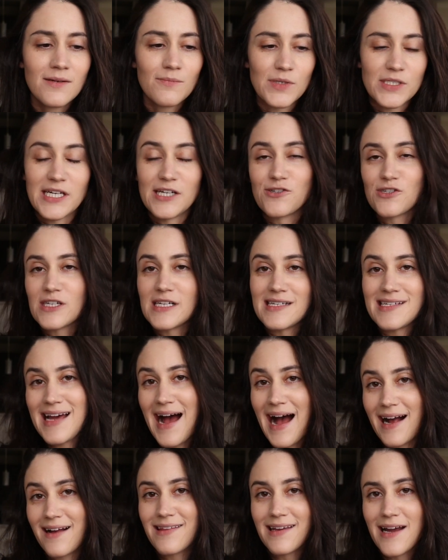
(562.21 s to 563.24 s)
potentially
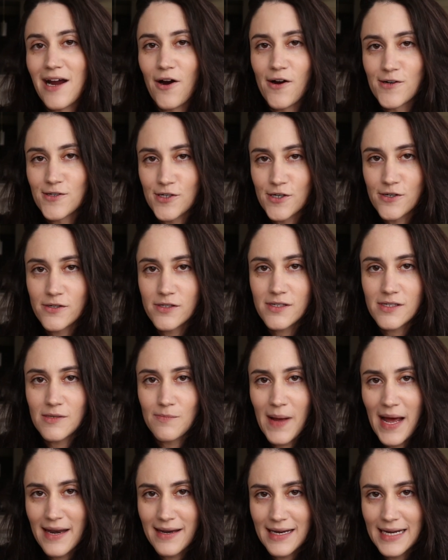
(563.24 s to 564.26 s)
attack the characters,
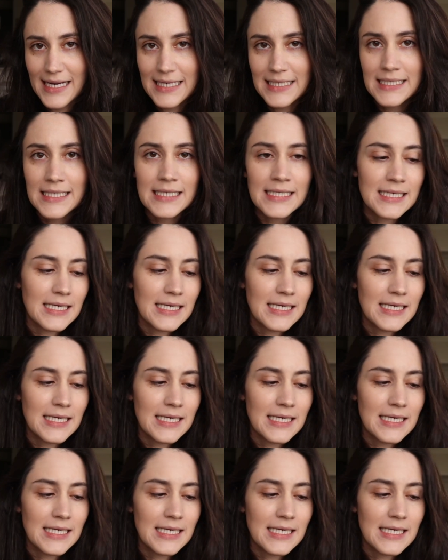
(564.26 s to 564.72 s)
depending.